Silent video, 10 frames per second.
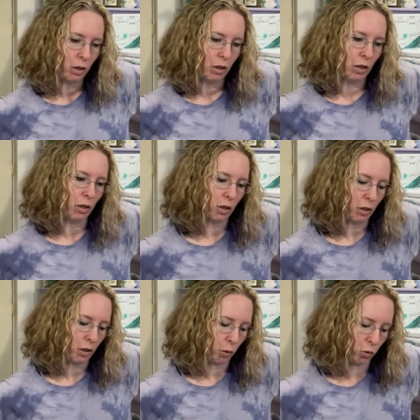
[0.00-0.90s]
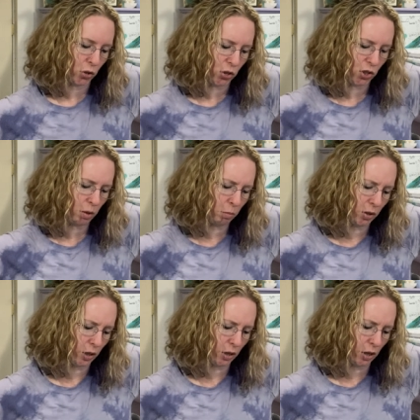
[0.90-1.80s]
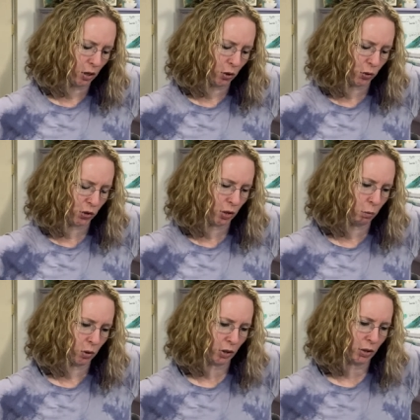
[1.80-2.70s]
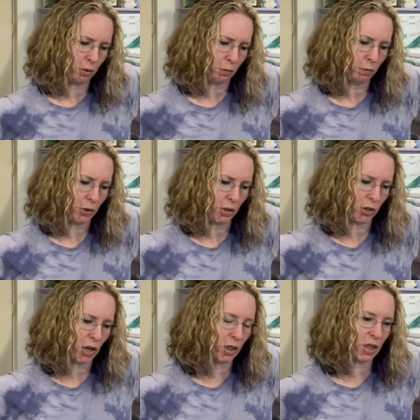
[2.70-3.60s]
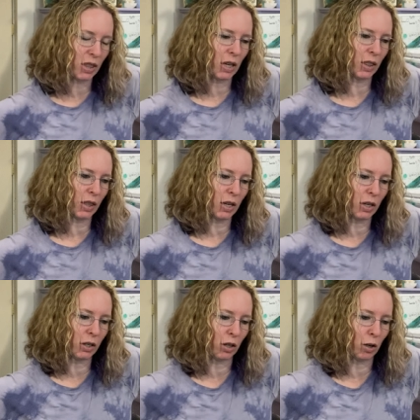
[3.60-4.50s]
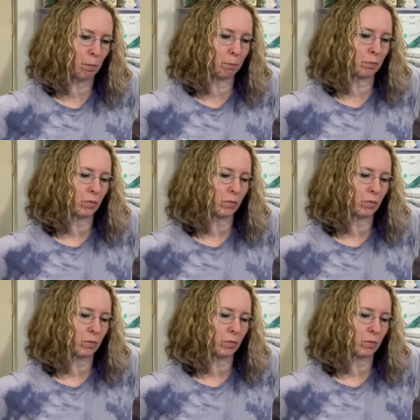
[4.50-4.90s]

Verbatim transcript: And there was something else I wanted to finish. I, I think um,